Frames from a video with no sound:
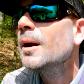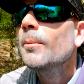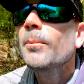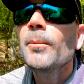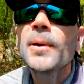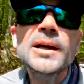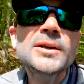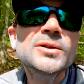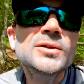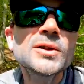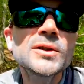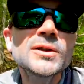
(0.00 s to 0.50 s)

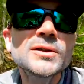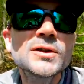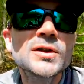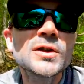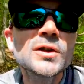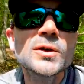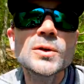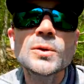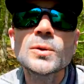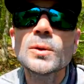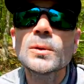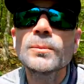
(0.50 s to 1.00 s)
Make sure
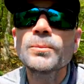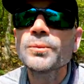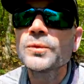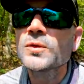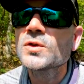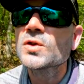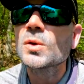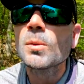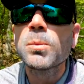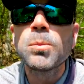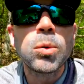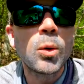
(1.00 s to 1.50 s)
to
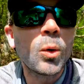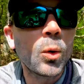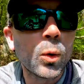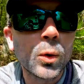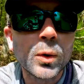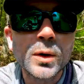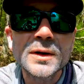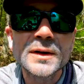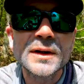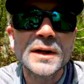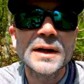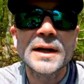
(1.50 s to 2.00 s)

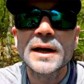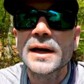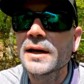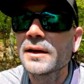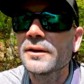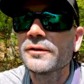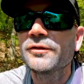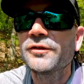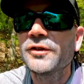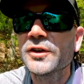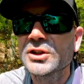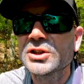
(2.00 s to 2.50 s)
support the kind
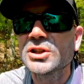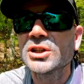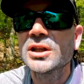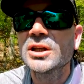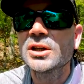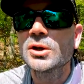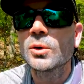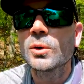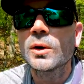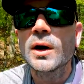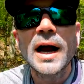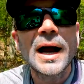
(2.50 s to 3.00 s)
of
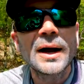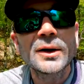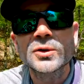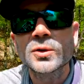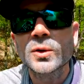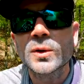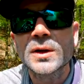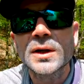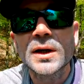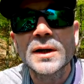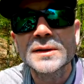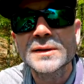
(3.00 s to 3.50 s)
fishing or
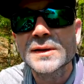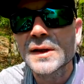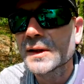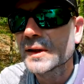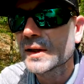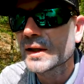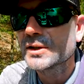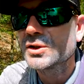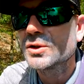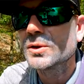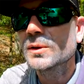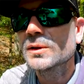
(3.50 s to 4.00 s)
outdoor content
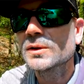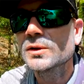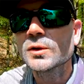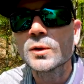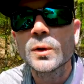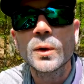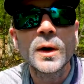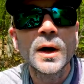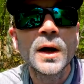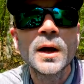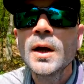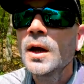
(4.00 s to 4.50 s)
that you
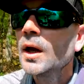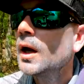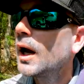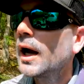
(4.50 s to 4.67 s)
enjoy.